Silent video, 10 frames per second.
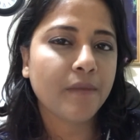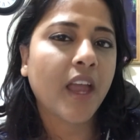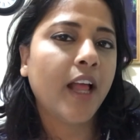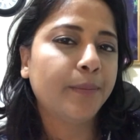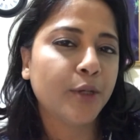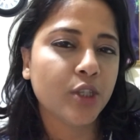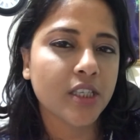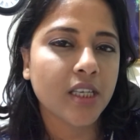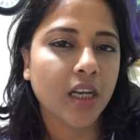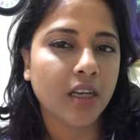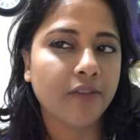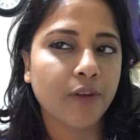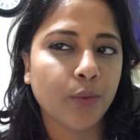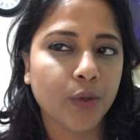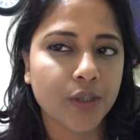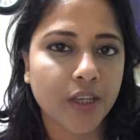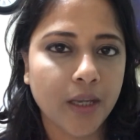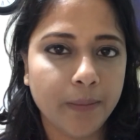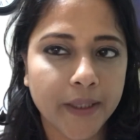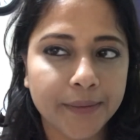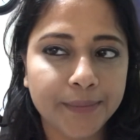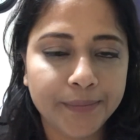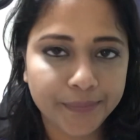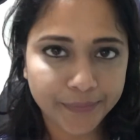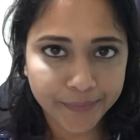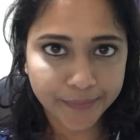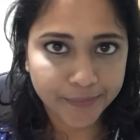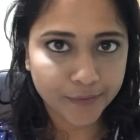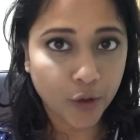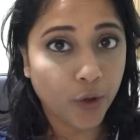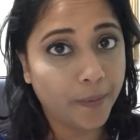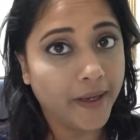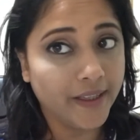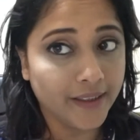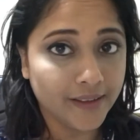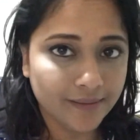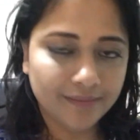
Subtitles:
help you decide if you want to keep it or buy it.